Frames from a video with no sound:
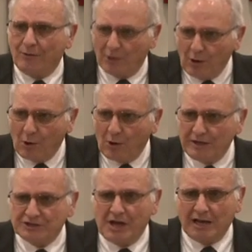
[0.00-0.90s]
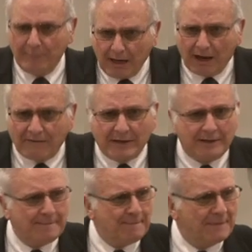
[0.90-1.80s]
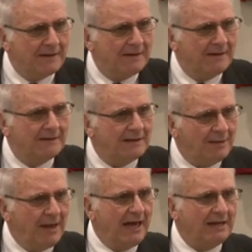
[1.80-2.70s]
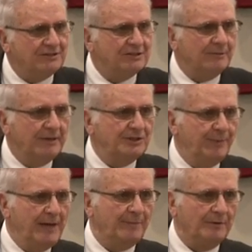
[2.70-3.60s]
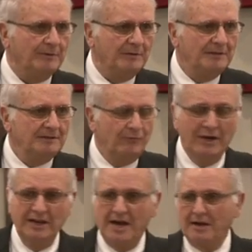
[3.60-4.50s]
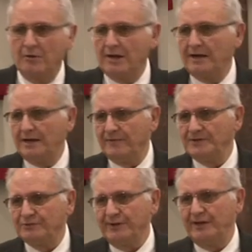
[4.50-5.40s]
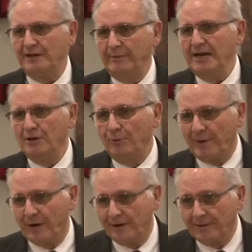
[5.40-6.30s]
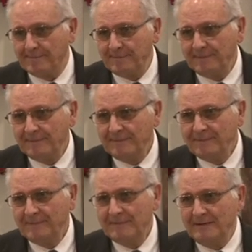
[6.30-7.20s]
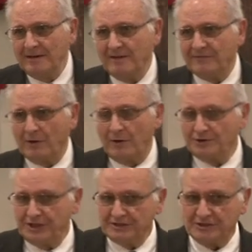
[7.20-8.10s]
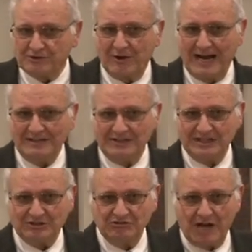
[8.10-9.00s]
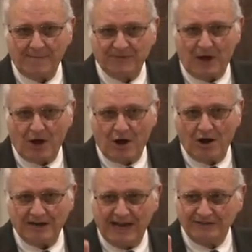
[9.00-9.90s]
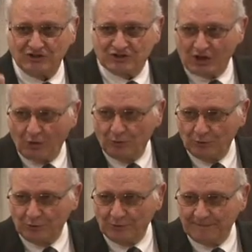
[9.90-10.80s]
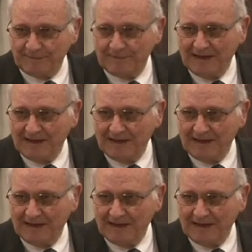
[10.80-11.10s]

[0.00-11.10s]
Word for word: our Lord, is not in the middle of it. Amen. It's just a bunch of people. Really, not a whole lot of difference between it and a bingo parlor. If the Lord Jesus Christ is not the heart and soul